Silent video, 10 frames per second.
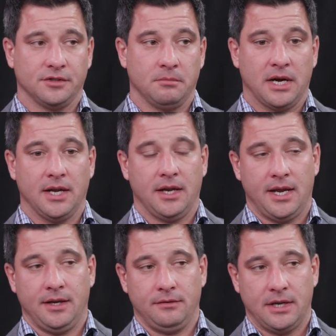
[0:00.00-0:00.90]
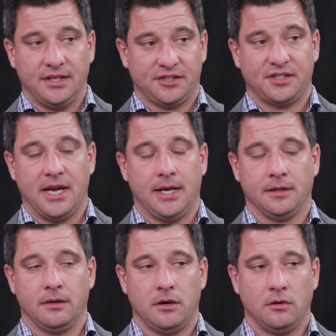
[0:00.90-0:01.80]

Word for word: to buy a, a stake in the